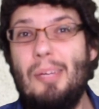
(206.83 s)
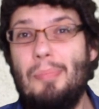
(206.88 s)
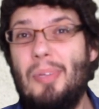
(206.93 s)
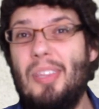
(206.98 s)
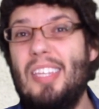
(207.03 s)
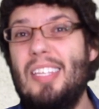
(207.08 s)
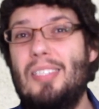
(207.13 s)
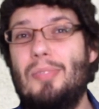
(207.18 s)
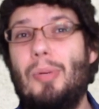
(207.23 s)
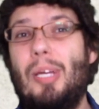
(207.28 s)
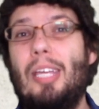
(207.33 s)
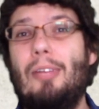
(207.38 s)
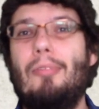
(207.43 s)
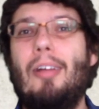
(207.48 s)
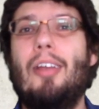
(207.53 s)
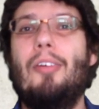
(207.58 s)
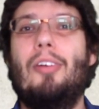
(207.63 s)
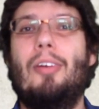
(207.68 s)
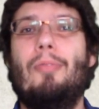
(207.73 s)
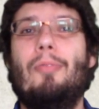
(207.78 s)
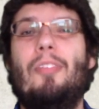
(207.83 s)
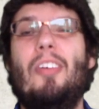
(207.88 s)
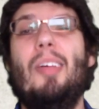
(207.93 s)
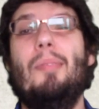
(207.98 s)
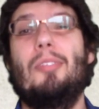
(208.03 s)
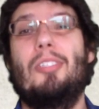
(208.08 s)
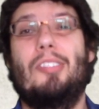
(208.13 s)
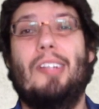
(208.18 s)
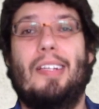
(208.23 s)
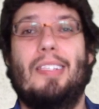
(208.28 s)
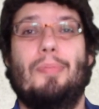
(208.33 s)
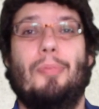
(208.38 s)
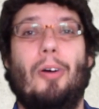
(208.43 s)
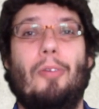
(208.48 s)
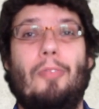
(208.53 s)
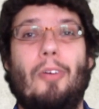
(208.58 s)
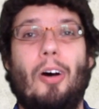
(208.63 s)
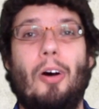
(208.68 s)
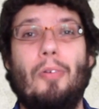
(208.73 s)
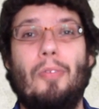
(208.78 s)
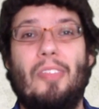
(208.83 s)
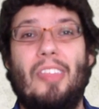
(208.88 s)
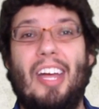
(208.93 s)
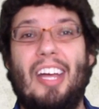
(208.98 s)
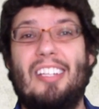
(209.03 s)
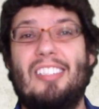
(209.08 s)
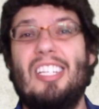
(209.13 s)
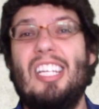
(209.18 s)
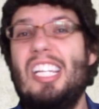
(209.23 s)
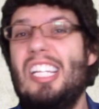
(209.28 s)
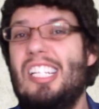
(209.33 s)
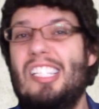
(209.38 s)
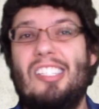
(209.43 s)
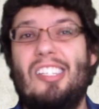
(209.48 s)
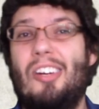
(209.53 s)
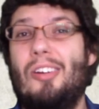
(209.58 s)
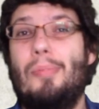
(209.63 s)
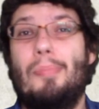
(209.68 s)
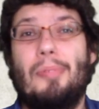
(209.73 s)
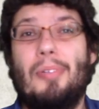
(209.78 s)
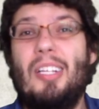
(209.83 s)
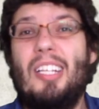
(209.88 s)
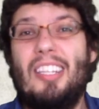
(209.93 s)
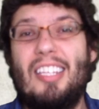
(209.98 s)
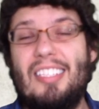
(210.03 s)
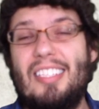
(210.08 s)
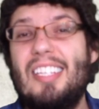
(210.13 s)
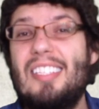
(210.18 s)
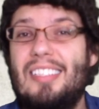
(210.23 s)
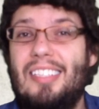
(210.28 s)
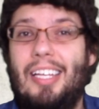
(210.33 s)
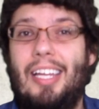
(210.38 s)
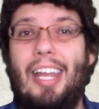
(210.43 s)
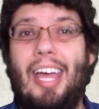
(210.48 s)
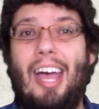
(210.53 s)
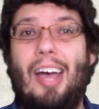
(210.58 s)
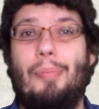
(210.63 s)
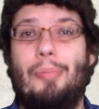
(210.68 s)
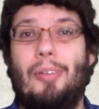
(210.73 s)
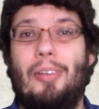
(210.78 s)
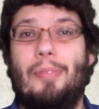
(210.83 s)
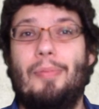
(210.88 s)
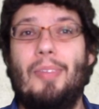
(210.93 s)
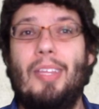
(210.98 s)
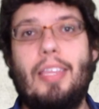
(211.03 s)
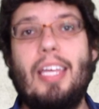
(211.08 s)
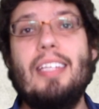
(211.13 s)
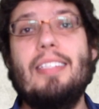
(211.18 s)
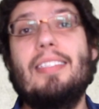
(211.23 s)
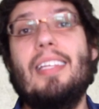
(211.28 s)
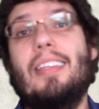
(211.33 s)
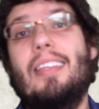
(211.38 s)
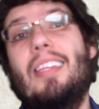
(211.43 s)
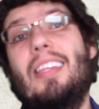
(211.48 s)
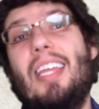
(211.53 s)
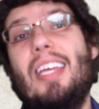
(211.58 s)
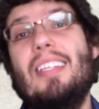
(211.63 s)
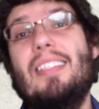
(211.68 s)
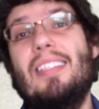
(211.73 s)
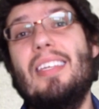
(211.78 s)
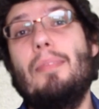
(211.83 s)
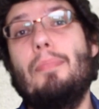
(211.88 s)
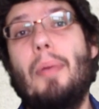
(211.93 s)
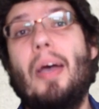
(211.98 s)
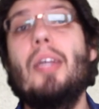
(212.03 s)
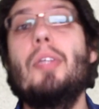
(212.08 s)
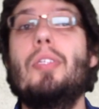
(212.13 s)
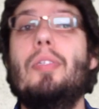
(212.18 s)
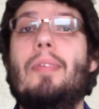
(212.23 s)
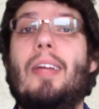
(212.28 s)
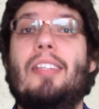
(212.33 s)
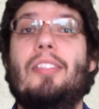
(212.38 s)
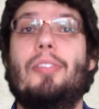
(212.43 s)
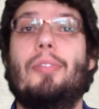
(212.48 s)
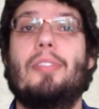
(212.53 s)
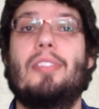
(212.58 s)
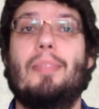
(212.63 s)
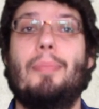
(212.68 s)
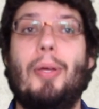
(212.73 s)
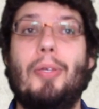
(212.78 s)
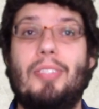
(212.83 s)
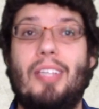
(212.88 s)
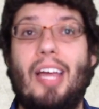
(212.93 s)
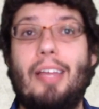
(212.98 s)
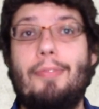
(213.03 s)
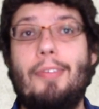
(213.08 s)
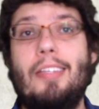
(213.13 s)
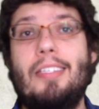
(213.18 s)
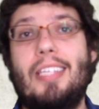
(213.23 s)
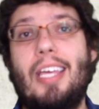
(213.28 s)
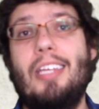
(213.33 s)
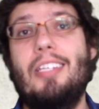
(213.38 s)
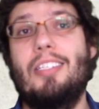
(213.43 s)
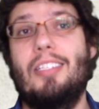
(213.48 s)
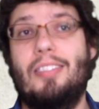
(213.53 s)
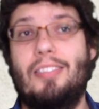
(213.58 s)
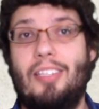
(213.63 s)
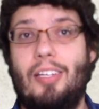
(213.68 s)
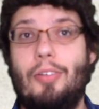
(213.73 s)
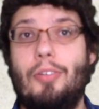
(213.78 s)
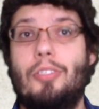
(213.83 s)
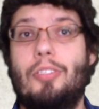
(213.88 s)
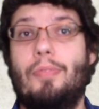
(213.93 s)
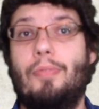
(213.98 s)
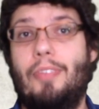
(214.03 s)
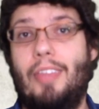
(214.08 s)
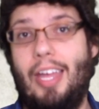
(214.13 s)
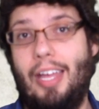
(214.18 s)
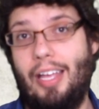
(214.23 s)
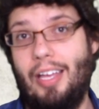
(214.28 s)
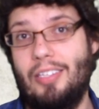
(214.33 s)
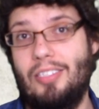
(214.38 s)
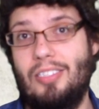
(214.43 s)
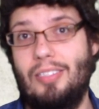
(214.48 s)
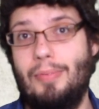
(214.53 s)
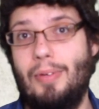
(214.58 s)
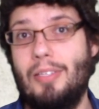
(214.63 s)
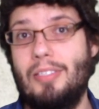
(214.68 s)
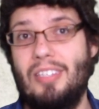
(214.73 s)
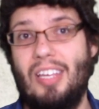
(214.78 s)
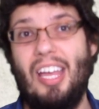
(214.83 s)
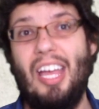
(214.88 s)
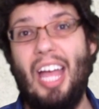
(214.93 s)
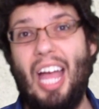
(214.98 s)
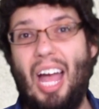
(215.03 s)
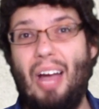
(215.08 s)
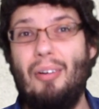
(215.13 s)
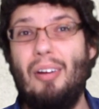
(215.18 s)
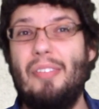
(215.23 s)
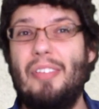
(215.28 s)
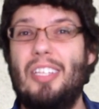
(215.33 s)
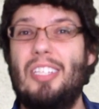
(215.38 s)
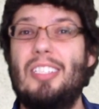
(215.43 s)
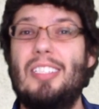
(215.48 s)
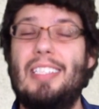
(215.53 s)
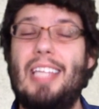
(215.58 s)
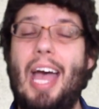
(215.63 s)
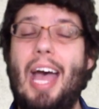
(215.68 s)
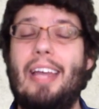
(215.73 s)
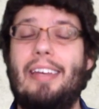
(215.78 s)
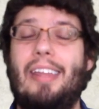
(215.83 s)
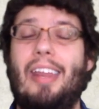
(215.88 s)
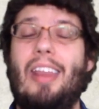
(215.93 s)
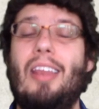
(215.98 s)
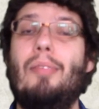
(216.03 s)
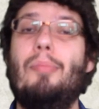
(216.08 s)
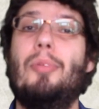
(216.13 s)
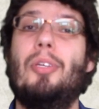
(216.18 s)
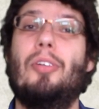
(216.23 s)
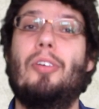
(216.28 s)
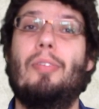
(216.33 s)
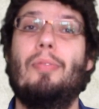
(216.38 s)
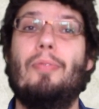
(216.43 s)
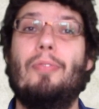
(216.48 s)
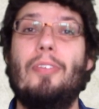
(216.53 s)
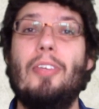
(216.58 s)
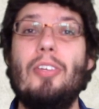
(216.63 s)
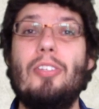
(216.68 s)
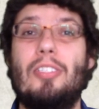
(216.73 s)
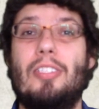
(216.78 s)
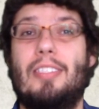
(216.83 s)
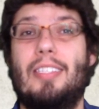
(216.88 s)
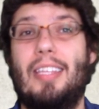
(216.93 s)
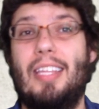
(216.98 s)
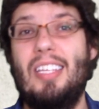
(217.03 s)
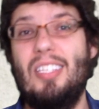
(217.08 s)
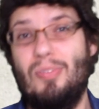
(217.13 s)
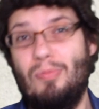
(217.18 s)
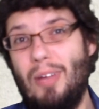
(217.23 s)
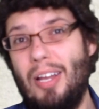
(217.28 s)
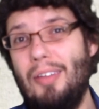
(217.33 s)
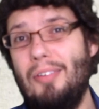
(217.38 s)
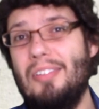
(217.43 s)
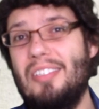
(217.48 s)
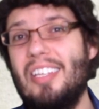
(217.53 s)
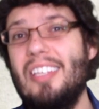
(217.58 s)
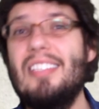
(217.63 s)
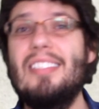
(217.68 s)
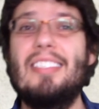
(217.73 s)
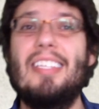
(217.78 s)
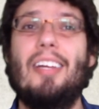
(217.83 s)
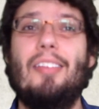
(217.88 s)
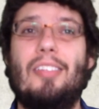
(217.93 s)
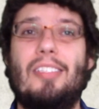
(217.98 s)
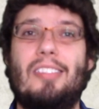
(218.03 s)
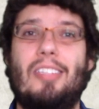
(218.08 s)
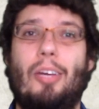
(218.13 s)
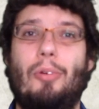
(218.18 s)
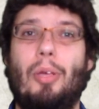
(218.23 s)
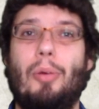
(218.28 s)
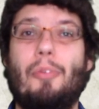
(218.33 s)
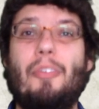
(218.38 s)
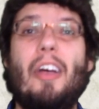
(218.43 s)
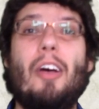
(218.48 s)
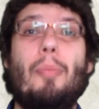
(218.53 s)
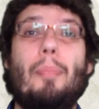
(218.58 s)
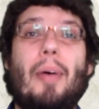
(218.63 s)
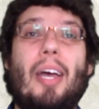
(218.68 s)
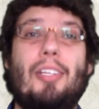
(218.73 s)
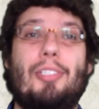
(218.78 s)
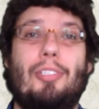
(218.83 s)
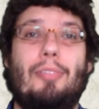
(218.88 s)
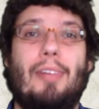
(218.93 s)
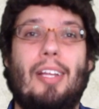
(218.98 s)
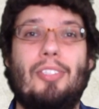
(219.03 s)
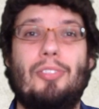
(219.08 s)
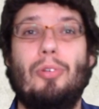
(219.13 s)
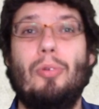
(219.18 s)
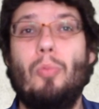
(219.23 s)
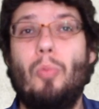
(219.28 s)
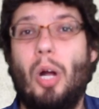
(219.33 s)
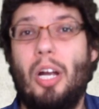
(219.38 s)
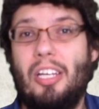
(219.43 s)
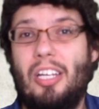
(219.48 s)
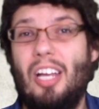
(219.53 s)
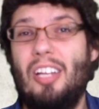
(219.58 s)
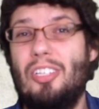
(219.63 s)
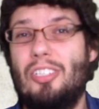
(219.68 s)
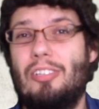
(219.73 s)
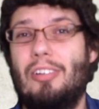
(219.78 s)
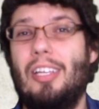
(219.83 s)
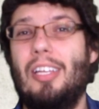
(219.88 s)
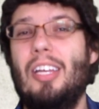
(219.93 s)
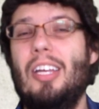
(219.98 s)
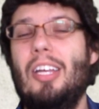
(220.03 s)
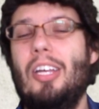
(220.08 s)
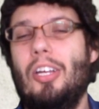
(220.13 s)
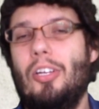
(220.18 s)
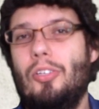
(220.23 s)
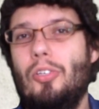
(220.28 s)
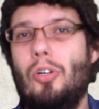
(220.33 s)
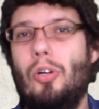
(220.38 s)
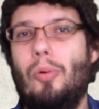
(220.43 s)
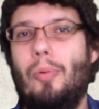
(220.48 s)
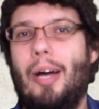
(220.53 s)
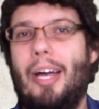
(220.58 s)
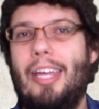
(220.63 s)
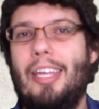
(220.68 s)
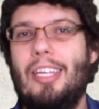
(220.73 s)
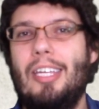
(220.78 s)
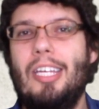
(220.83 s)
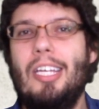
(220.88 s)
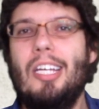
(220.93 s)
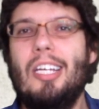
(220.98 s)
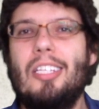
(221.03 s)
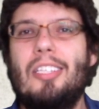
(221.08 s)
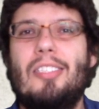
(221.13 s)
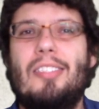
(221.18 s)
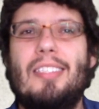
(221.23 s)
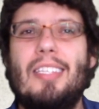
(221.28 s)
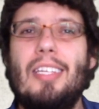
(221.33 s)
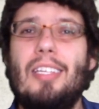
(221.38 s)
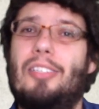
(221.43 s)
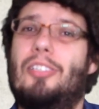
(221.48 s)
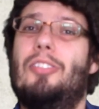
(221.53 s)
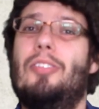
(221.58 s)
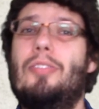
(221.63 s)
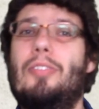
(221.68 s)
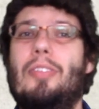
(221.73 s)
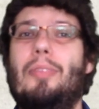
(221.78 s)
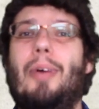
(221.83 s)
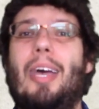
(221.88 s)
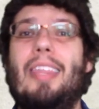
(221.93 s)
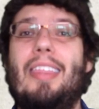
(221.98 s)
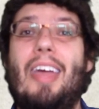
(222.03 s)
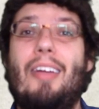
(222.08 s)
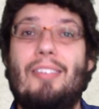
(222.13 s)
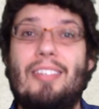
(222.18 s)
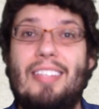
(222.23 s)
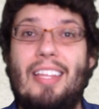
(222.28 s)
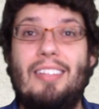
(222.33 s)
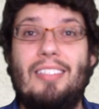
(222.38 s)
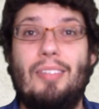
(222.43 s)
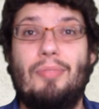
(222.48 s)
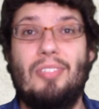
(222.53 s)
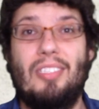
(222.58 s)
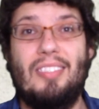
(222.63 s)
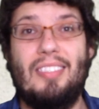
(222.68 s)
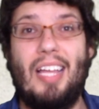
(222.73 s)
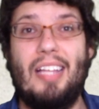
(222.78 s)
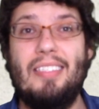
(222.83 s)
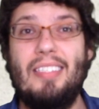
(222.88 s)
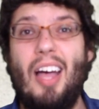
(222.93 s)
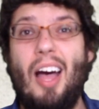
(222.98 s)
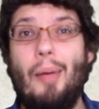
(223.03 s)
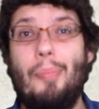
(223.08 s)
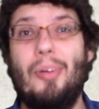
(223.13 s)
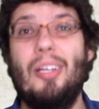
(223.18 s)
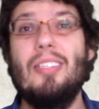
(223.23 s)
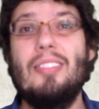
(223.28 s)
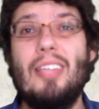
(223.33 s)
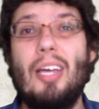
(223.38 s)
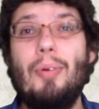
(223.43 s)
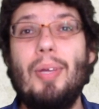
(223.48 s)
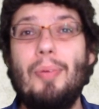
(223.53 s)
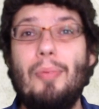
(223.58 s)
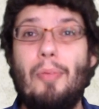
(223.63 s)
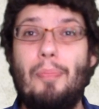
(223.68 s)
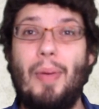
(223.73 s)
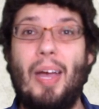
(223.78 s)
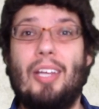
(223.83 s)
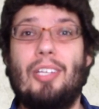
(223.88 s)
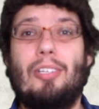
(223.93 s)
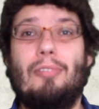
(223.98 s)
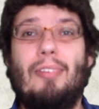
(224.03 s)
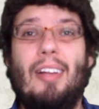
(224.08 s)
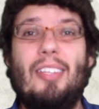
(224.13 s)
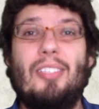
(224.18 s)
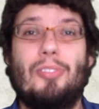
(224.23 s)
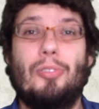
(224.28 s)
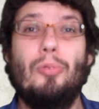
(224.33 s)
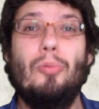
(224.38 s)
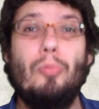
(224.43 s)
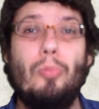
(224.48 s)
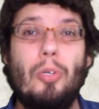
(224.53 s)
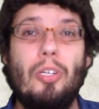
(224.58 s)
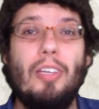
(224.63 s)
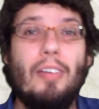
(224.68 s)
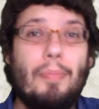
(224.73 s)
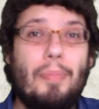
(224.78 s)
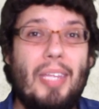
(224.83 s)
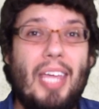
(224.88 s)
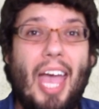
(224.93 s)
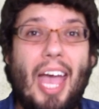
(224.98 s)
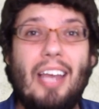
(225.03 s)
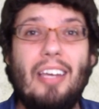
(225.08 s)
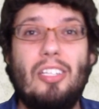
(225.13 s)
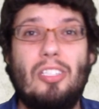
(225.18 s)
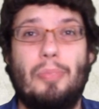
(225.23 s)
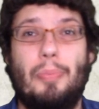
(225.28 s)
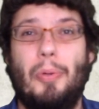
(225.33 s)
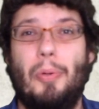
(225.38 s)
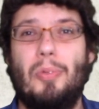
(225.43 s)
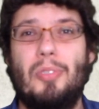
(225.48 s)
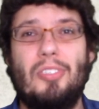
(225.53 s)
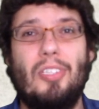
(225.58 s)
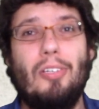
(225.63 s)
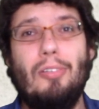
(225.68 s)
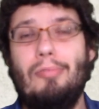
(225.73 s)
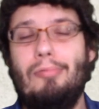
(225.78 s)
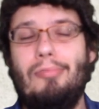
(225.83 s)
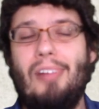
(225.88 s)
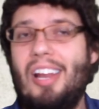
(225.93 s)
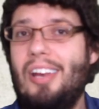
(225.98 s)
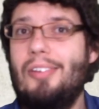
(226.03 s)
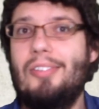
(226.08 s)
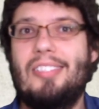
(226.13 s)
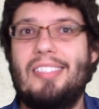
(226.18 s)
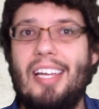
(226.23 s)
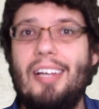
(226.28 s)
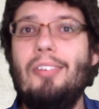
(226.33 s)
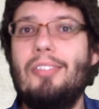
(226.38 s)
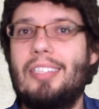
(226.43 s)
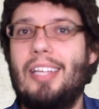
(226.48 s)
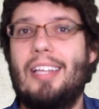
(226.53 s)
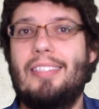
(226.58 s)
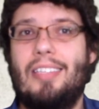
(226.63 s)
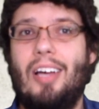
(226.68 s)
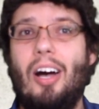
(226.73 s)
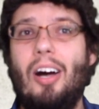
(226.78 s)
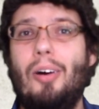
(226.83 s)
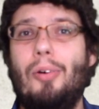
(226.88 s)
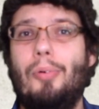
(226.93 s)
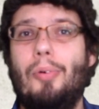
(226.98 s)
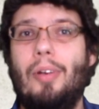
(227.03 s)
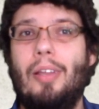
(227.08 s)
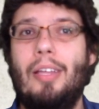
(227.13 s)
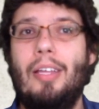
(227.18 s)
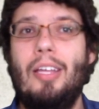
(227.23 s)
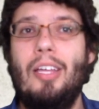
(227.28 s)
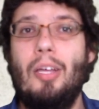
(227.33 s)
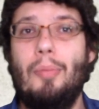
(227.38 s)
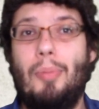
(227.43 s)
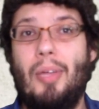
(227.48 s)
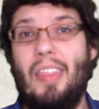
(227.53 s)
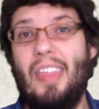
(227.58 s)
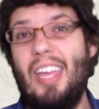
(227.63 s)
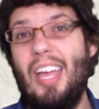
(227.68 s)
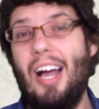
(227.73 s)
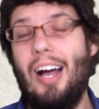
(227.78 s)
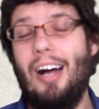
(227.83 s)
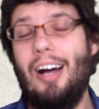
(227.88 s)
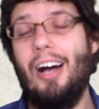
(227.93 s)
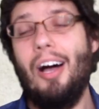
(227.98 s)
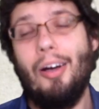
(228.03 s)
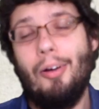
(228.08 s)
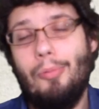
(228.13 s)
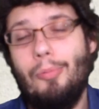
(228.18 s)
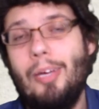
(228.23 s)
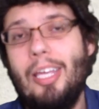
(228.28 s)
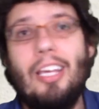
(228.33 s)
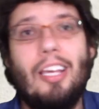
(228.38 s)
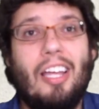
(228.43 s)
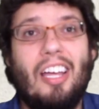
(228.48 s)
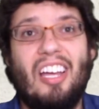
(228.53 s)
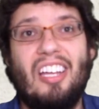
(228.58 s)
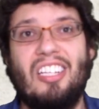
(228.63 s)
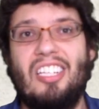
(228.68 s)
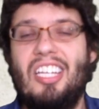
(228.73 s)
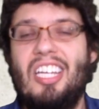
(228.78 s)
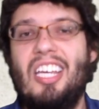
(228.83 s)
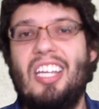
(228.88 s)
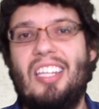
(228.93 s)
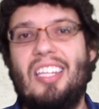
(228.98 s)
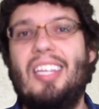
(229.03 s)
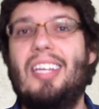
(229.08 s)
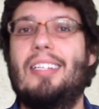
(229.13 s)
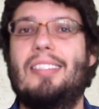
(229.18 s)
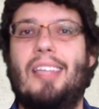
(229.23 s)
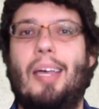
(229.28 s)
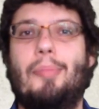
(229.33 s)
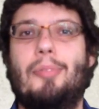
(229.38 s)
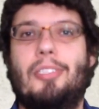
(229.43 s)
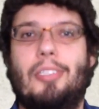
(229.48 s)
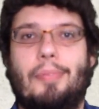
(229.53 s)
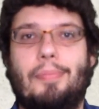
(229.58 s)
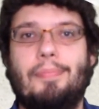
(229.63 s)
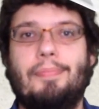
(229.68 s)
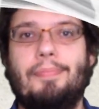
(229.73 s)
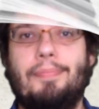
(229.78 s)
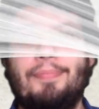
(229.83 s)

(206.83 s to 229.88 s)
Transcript: But this week Renault confirmed to Transport Evolved that, nope, this isn't going to happen. They said that they see battery rental as the most advantageous solution for their customers. However, just to add an element of confusion to this, Renault does sell the Zoe without battery rental in one country, Norway. You see, due to the way their incentives are set up, a Zoe with battery rental wouldn't be eligible, so Renault sells it as a whole. But they are, we learn, the exception.